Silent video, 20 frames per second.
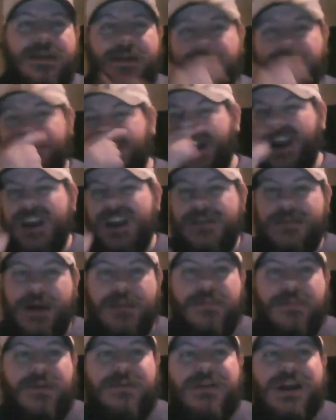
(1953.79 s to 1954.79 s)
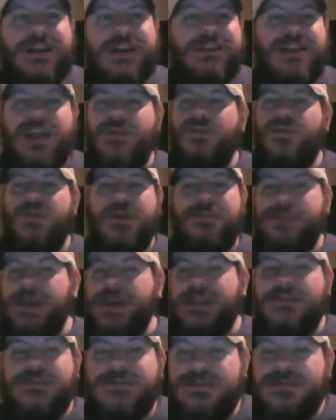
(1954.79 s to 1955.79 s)
If I remember right, didn't we
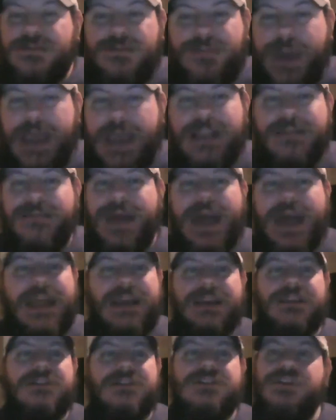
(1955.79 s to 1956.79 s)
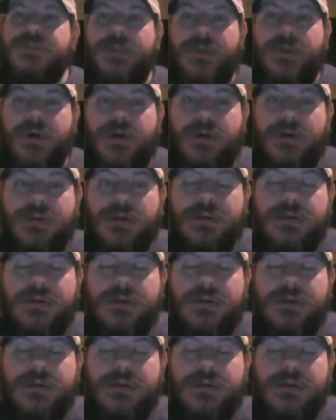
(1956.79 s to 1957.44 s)
beat Peyton Manning in the Super Bowl?